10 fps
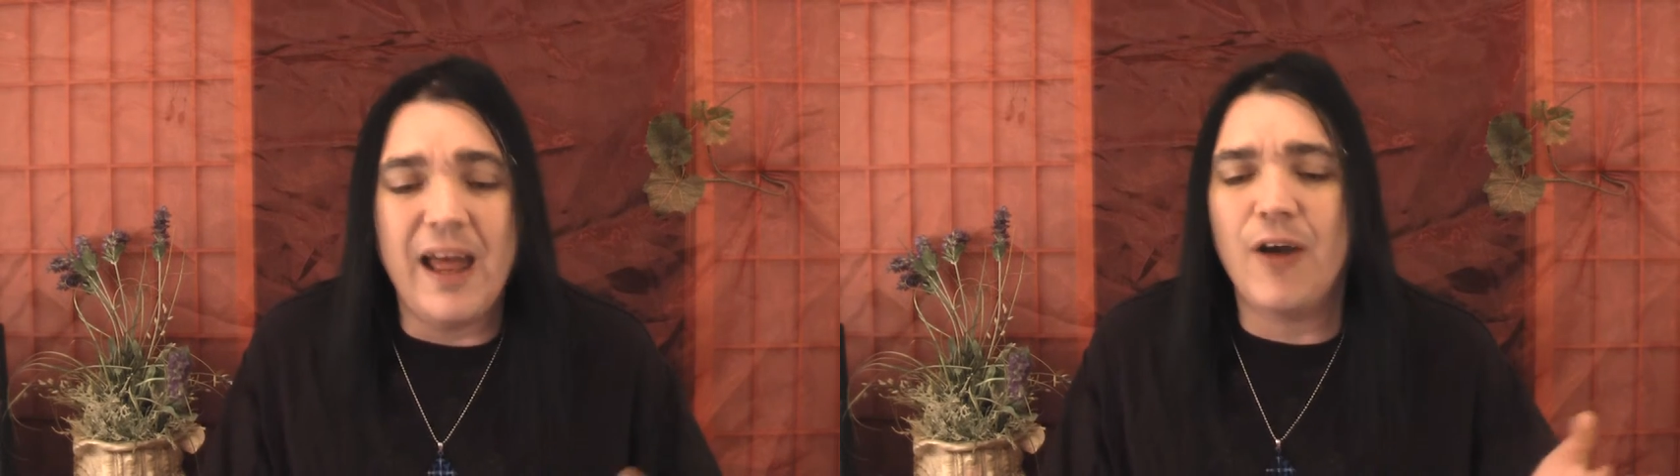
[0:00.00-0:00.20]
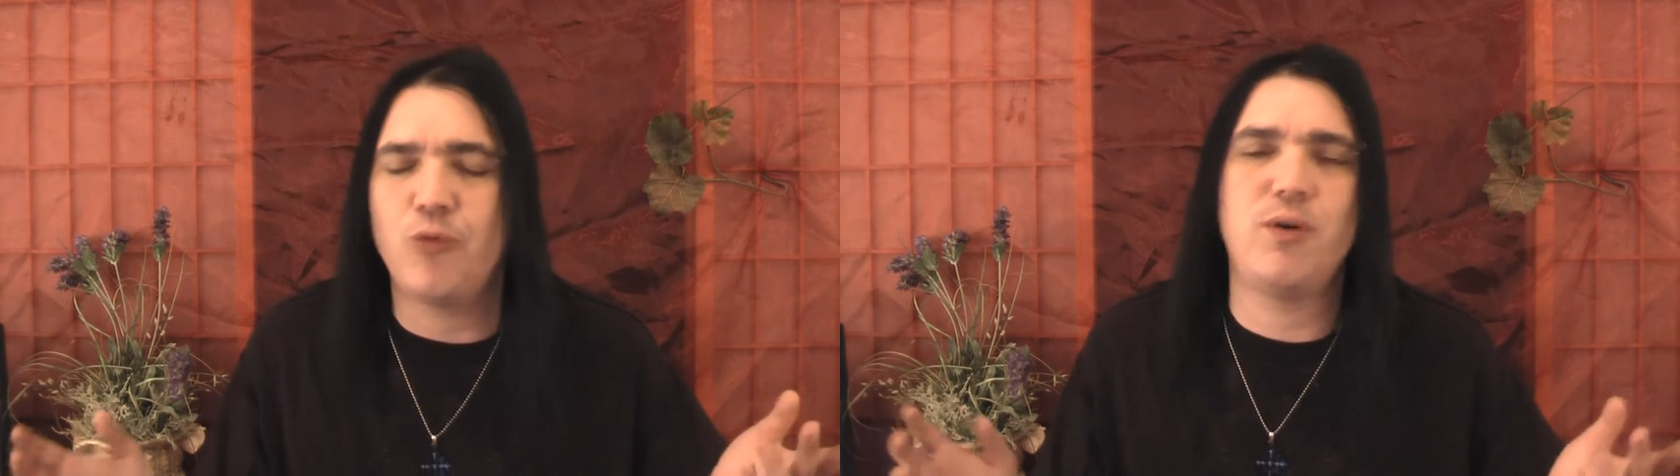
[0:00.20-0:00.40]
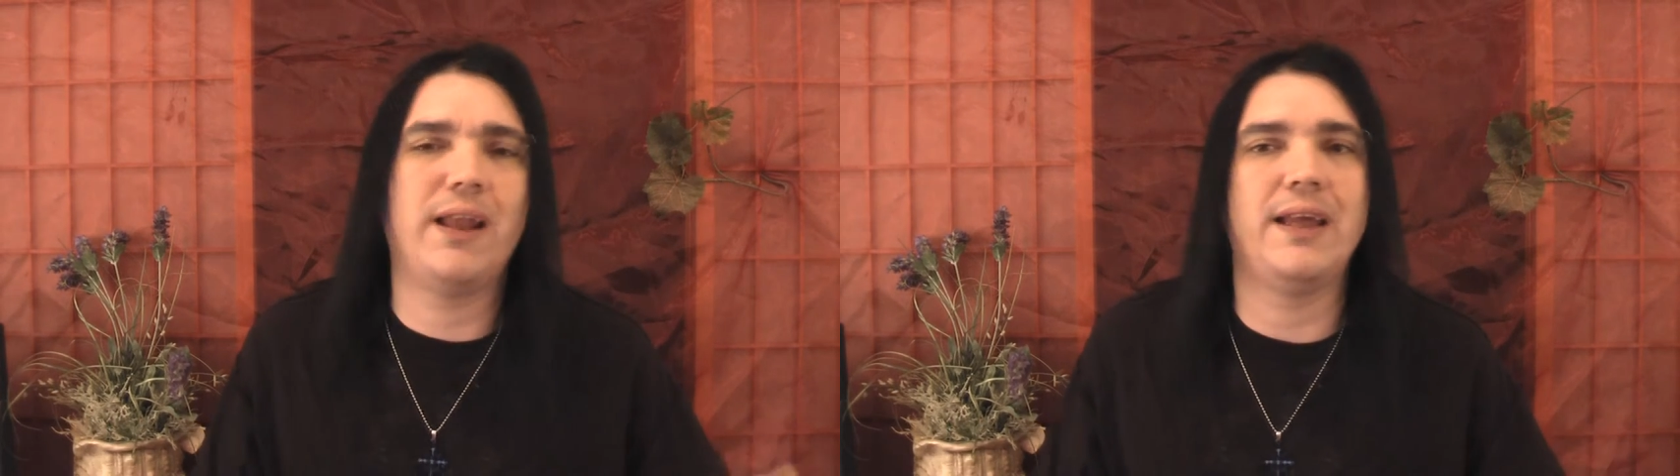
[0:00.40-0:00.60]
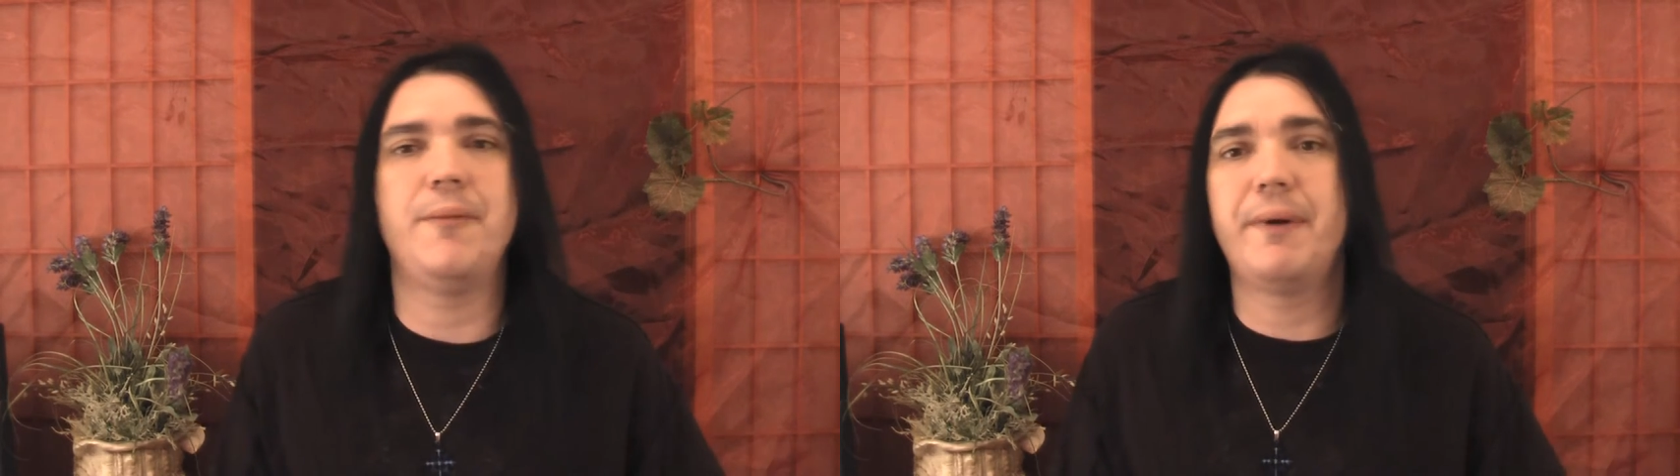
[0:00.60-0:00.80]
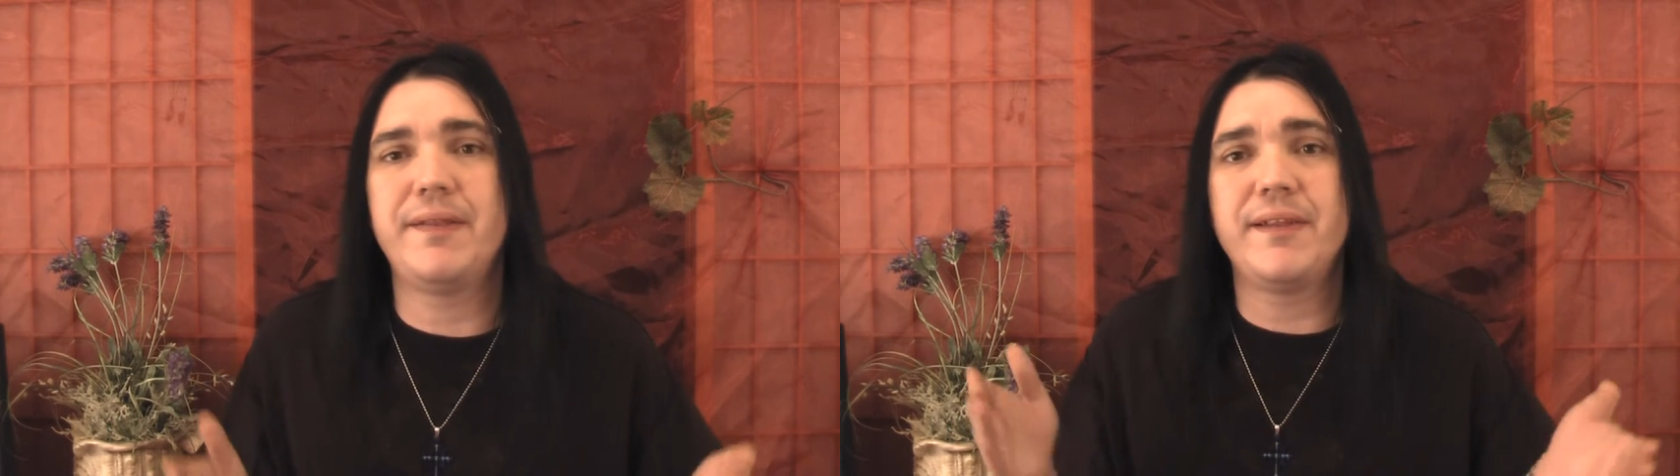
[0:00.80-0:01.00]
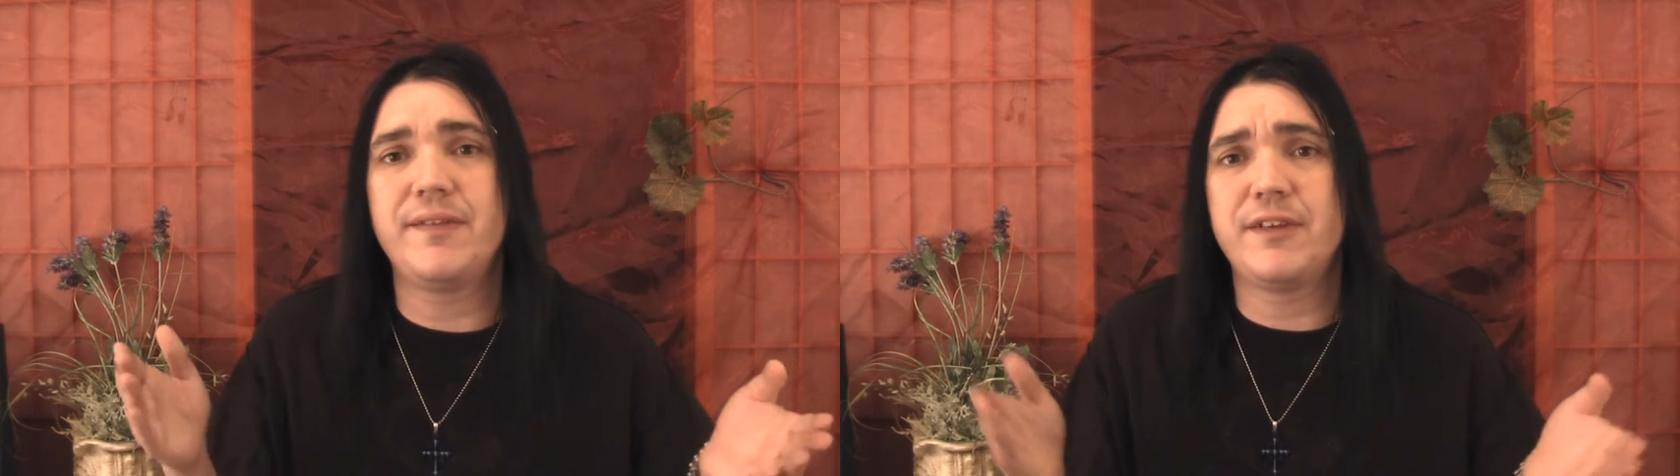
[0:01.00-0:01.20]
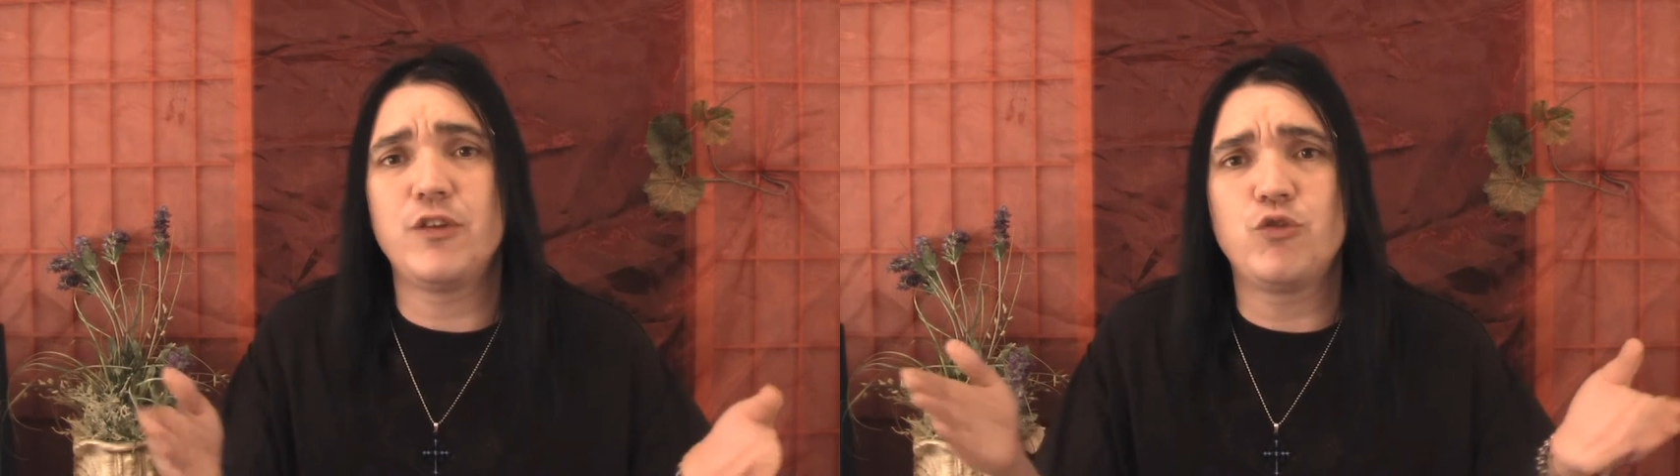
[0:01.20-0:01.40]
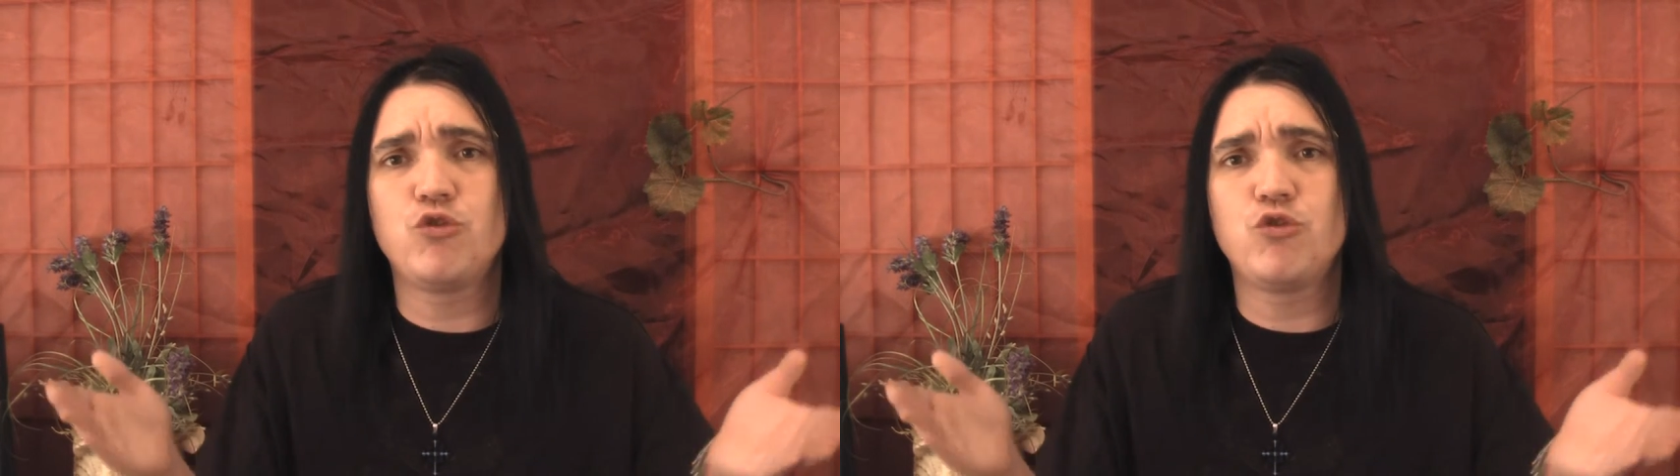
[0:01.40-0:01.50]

not really, but th this